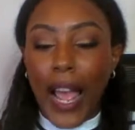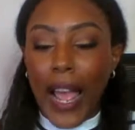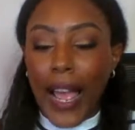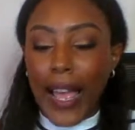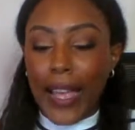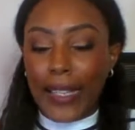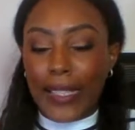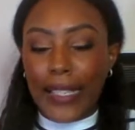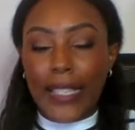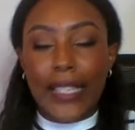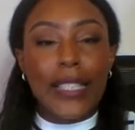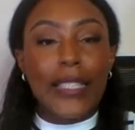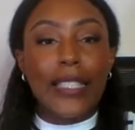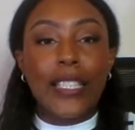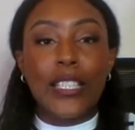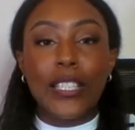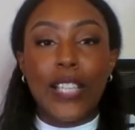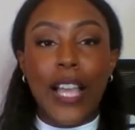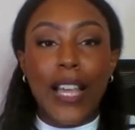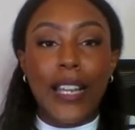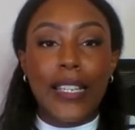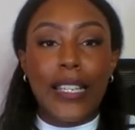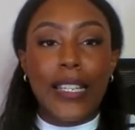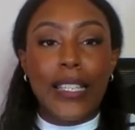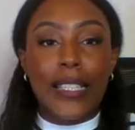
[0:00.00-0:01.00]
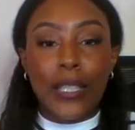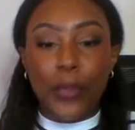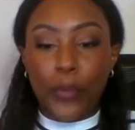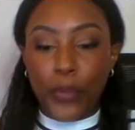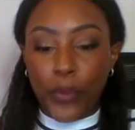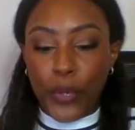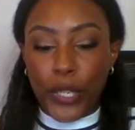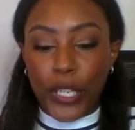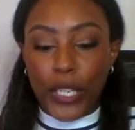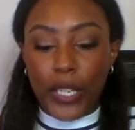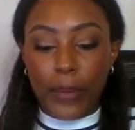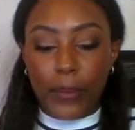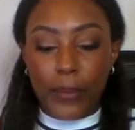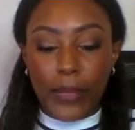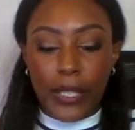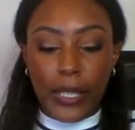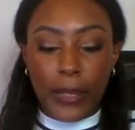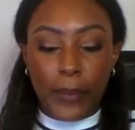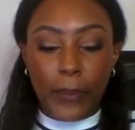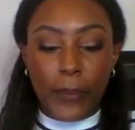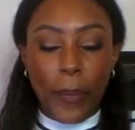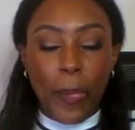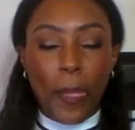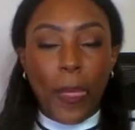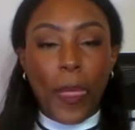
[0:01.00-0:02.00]
I need to preempt
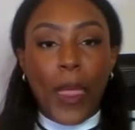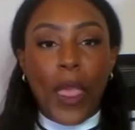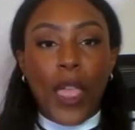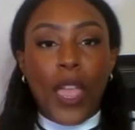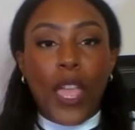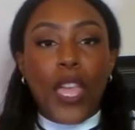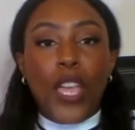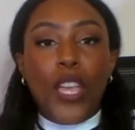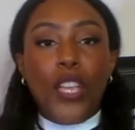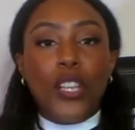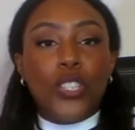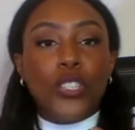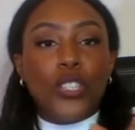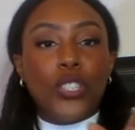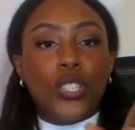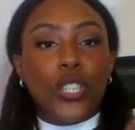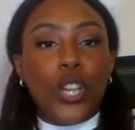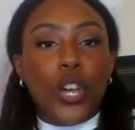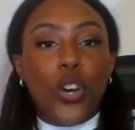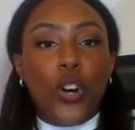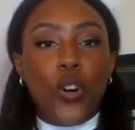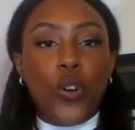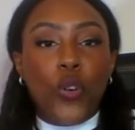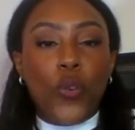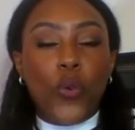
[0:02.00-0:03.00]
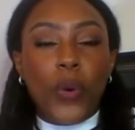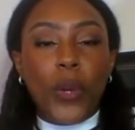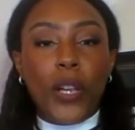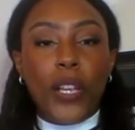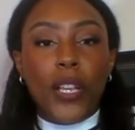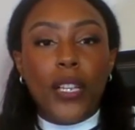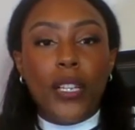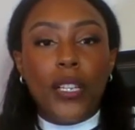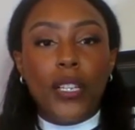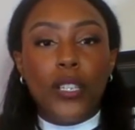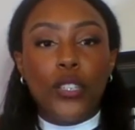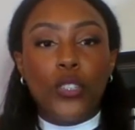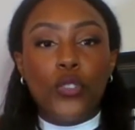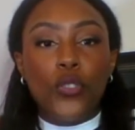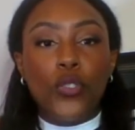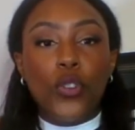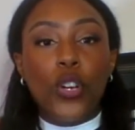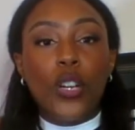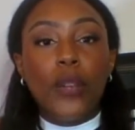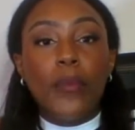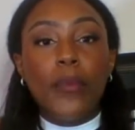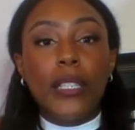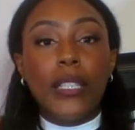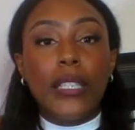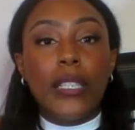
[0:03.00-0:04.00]
it. So
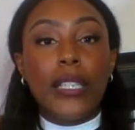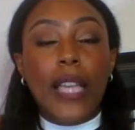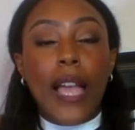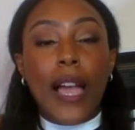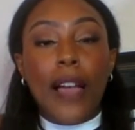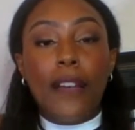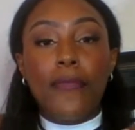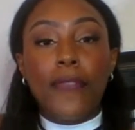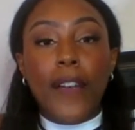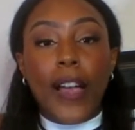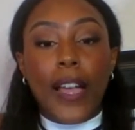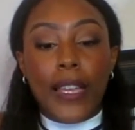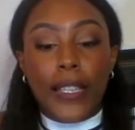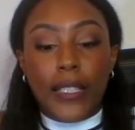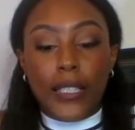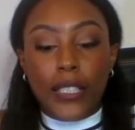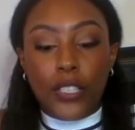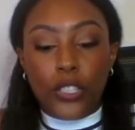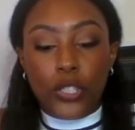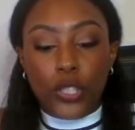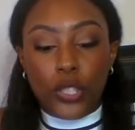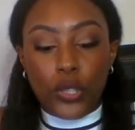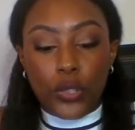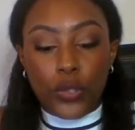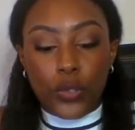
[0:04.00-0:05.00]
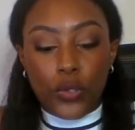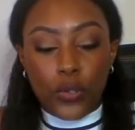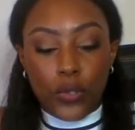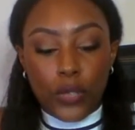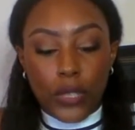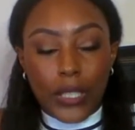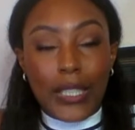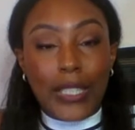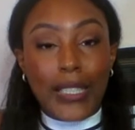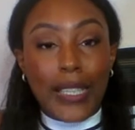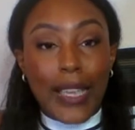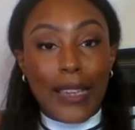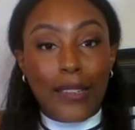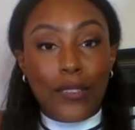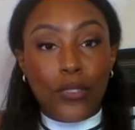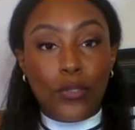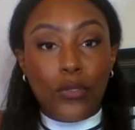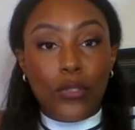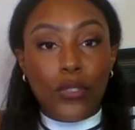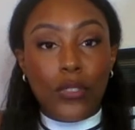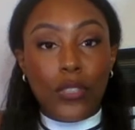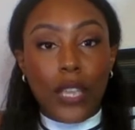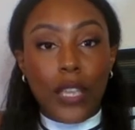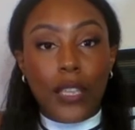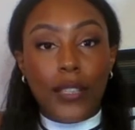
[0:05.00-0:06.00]
normally I find these shoes, the
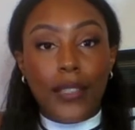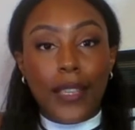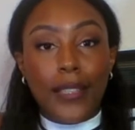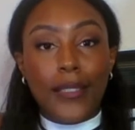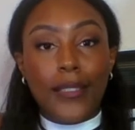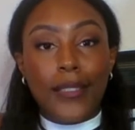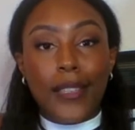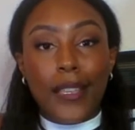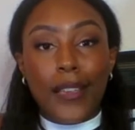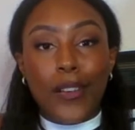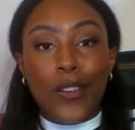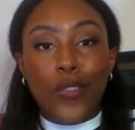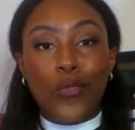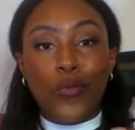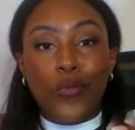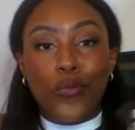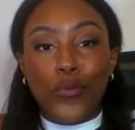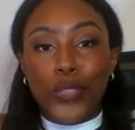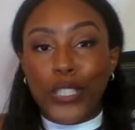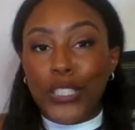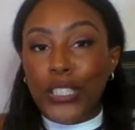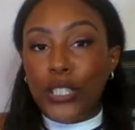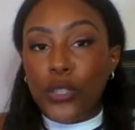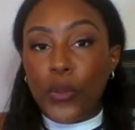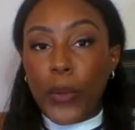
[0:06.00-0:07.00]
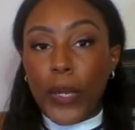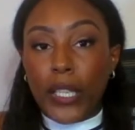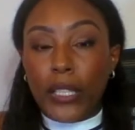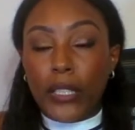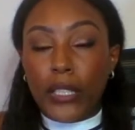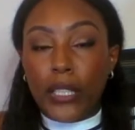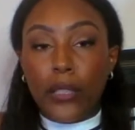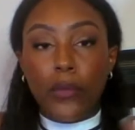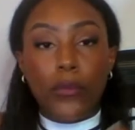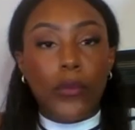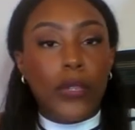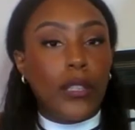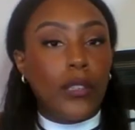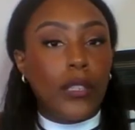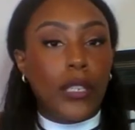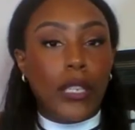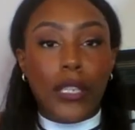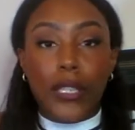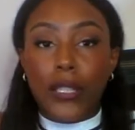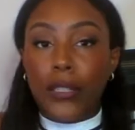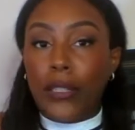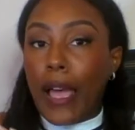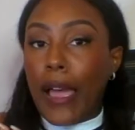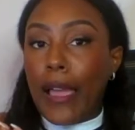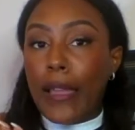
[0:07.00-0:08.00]
sandals, and they sell really quickly
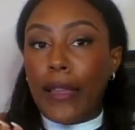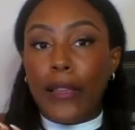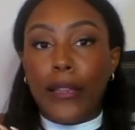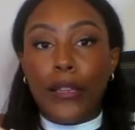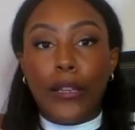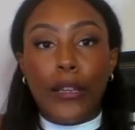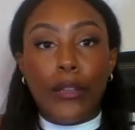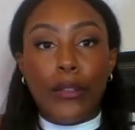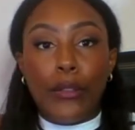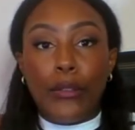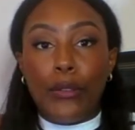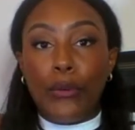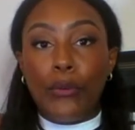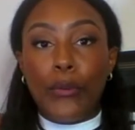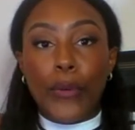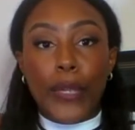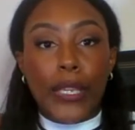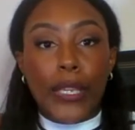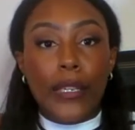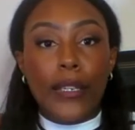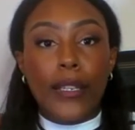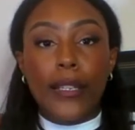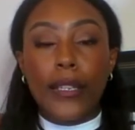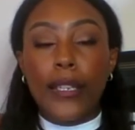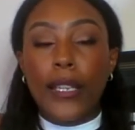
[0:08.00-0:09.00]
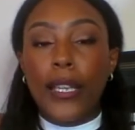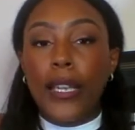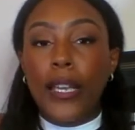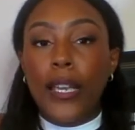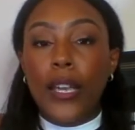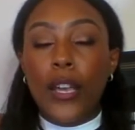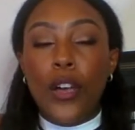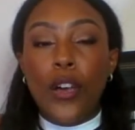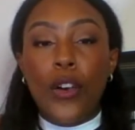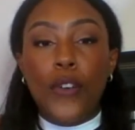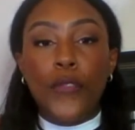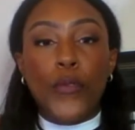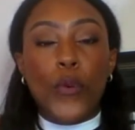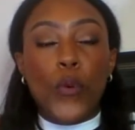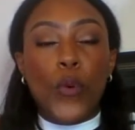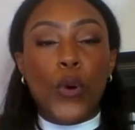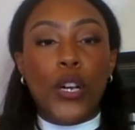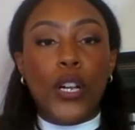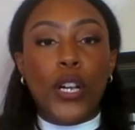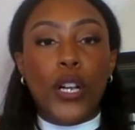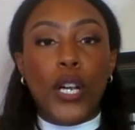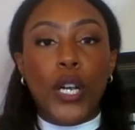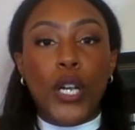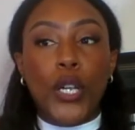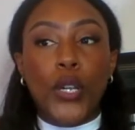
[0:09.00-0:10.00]
within like the week
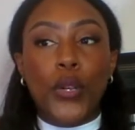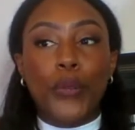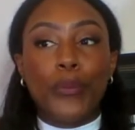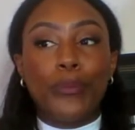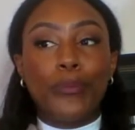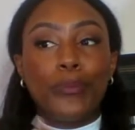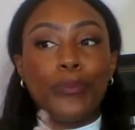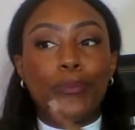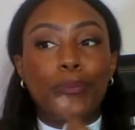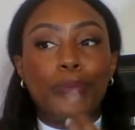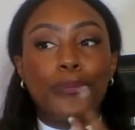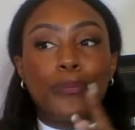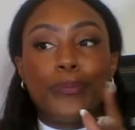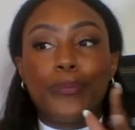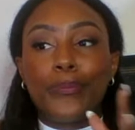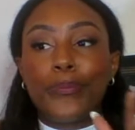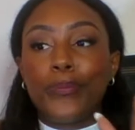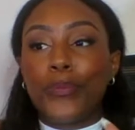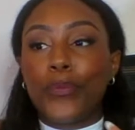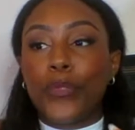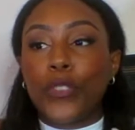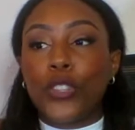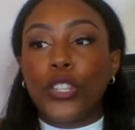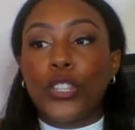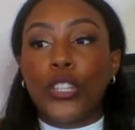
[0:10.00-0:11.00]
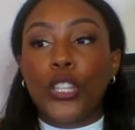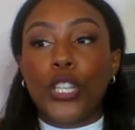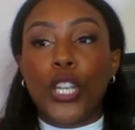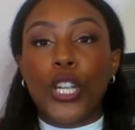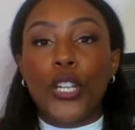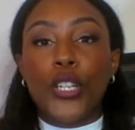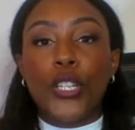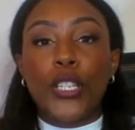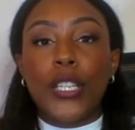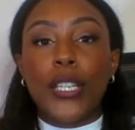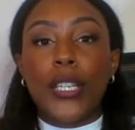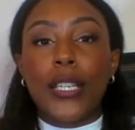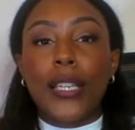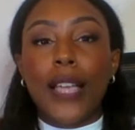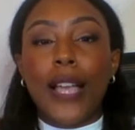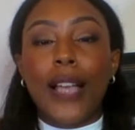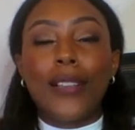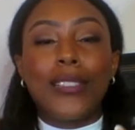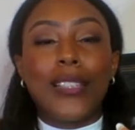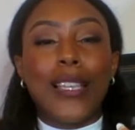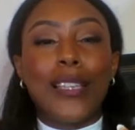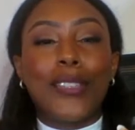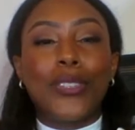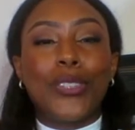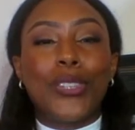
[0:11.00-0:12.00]
for 30, I'll
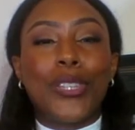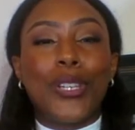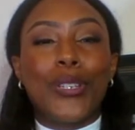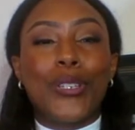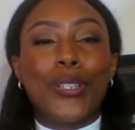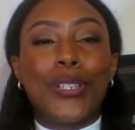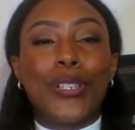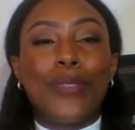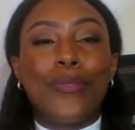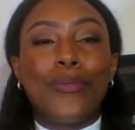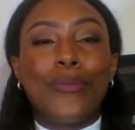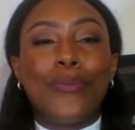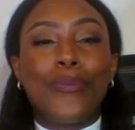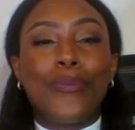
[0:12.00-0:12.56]
say 30